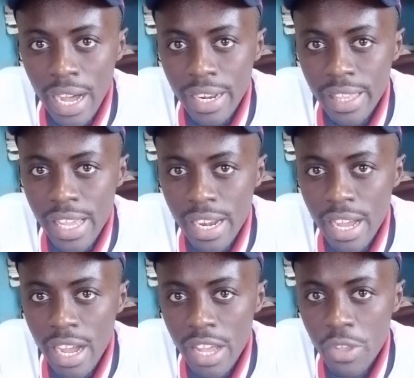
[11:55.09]
And
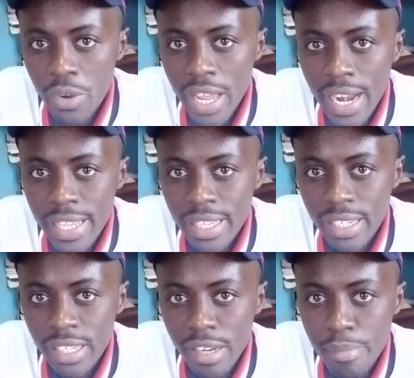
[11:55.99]
then you realize
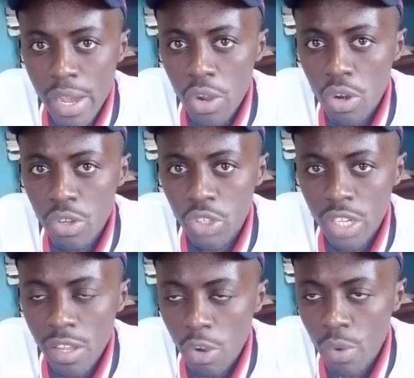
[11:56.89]
that in
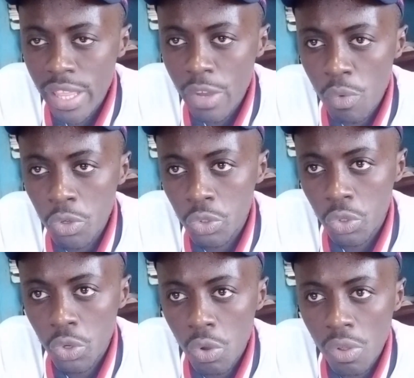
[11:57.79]
biology, when they want
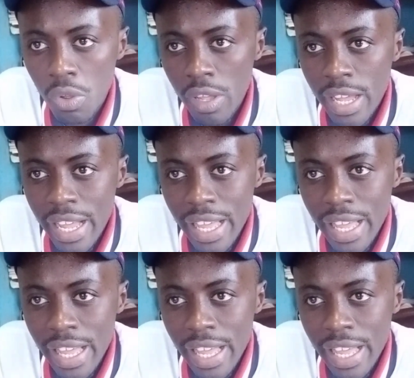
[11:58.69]
to know